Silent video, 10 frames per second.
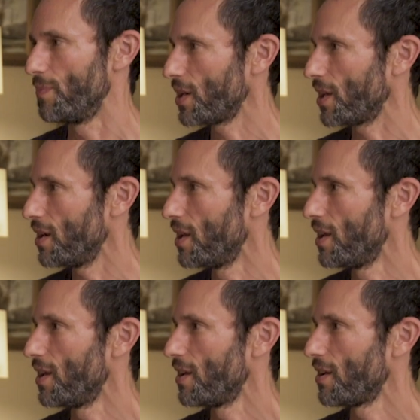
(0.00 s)
the bucket.
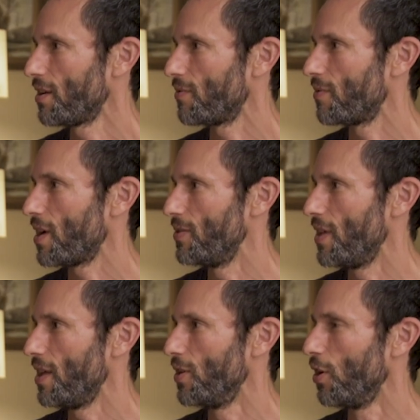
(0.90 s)
Yeah.
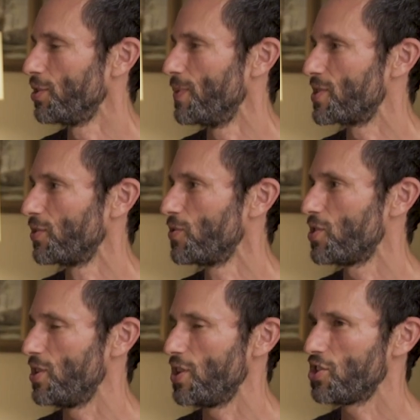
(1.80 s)
And, and the ultimate
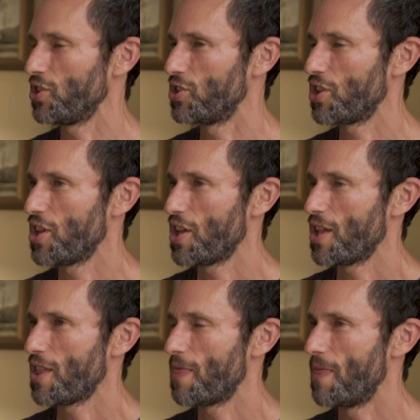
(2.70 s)
solution isn't
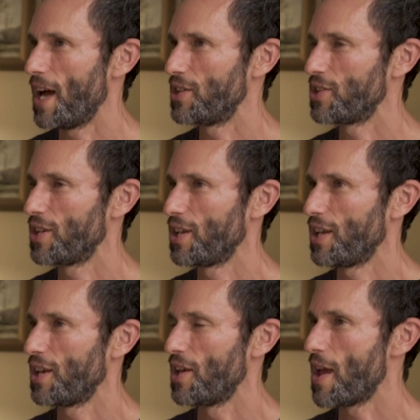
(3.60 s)
that
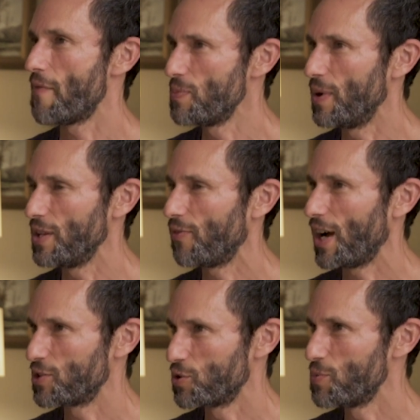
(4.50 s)
everybody
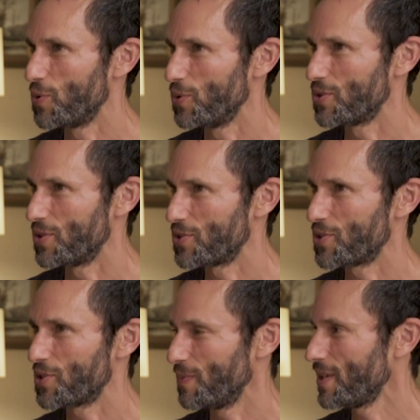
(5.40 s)
finds loopholes in the
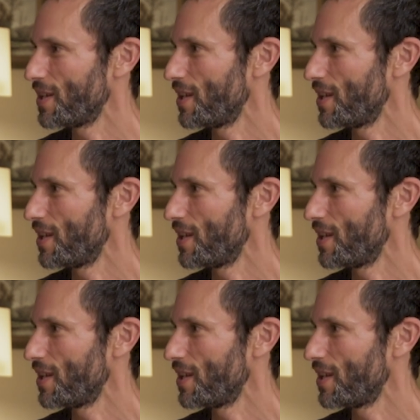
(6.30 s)
system.